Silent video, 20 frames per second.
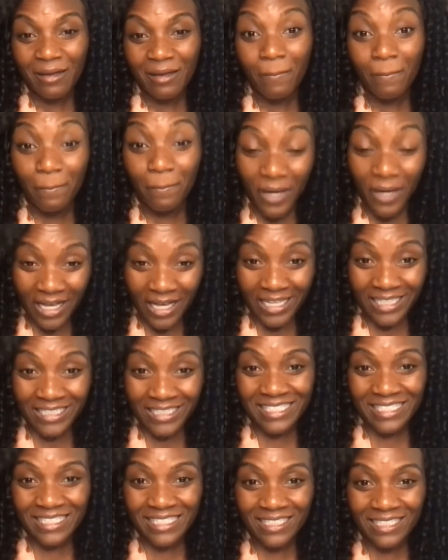But
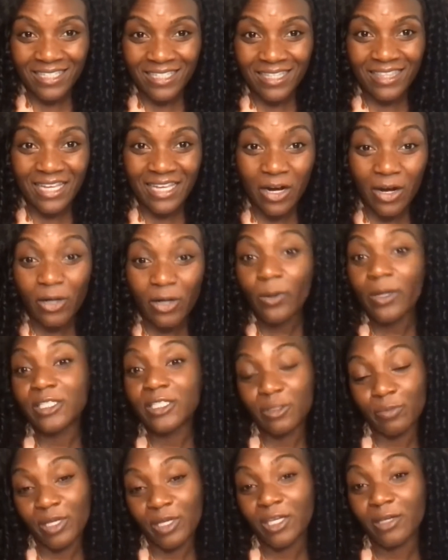there are going
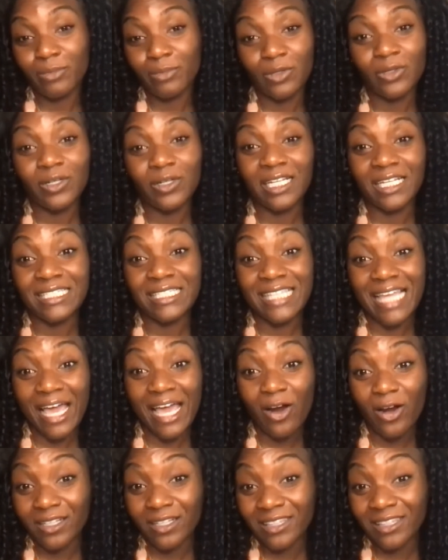to be communities
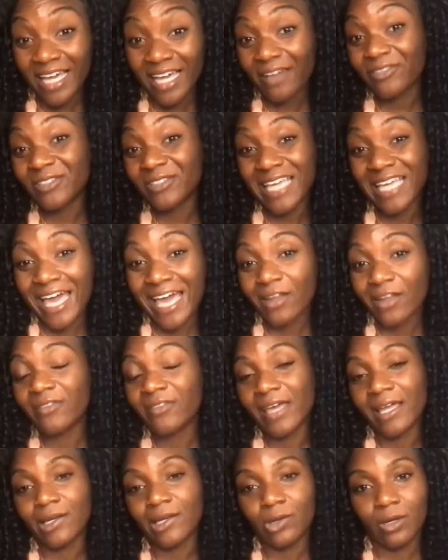that are left out of
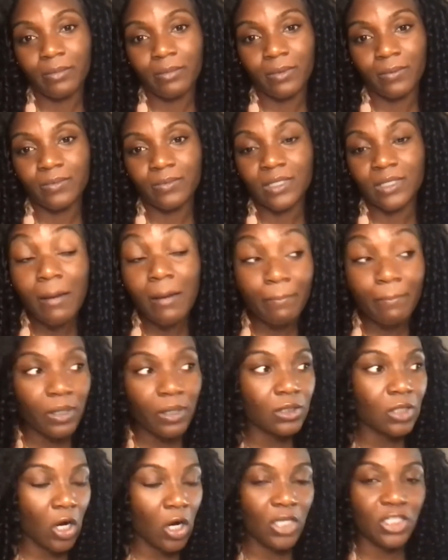that number
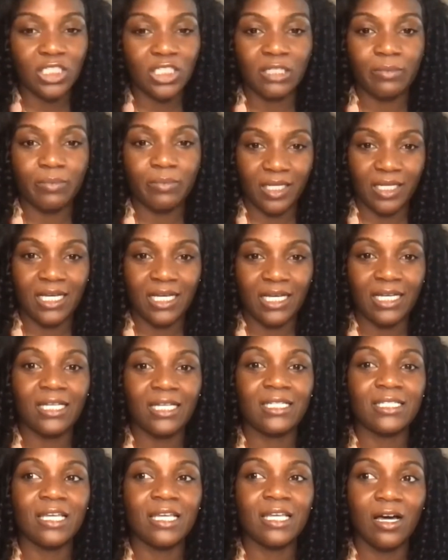largely
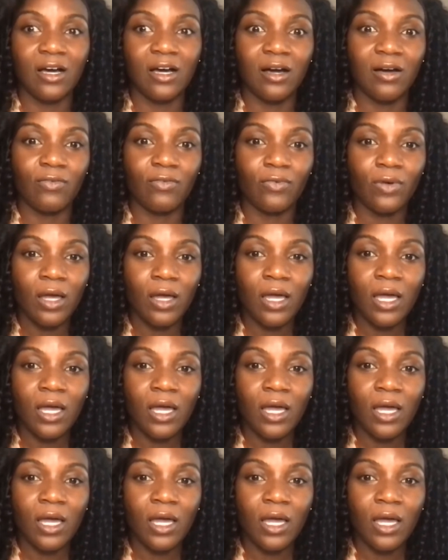because of